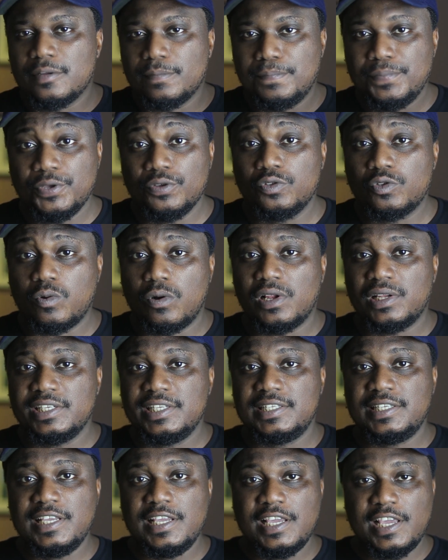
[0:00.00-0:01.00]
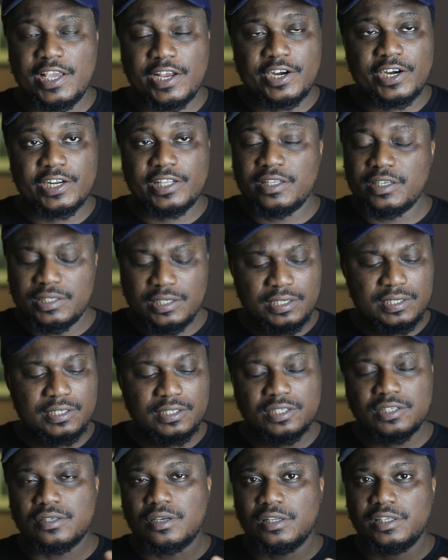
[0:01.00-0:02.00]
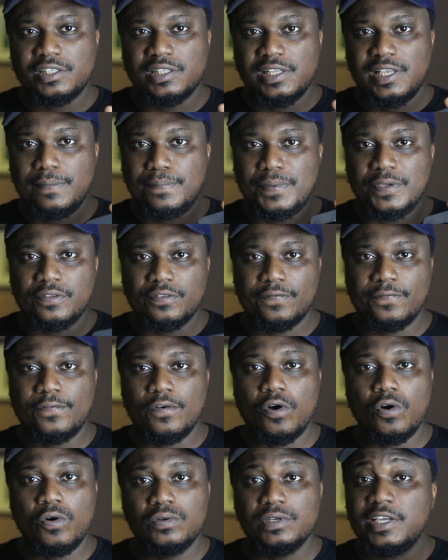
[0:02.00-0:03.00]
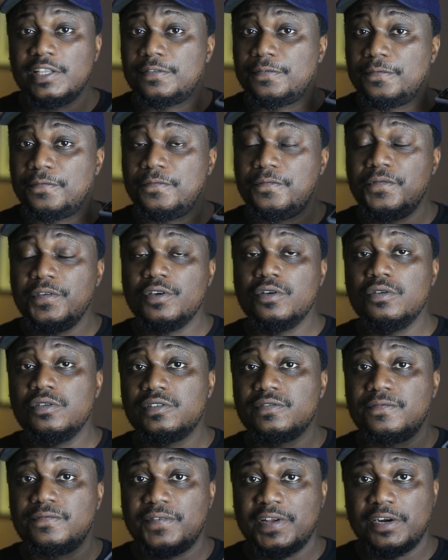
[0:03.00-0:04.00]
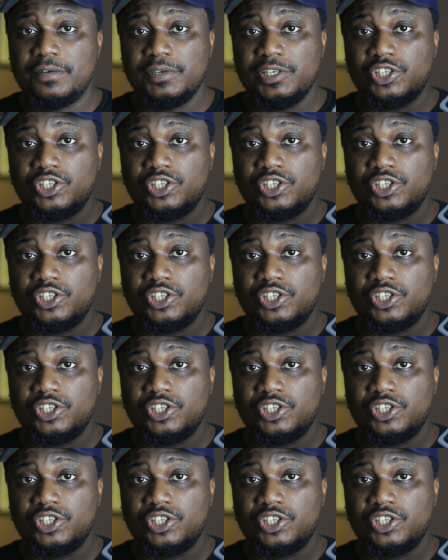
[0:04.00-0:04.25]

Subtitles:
the build quality here. This is a solidly built phone. It feels very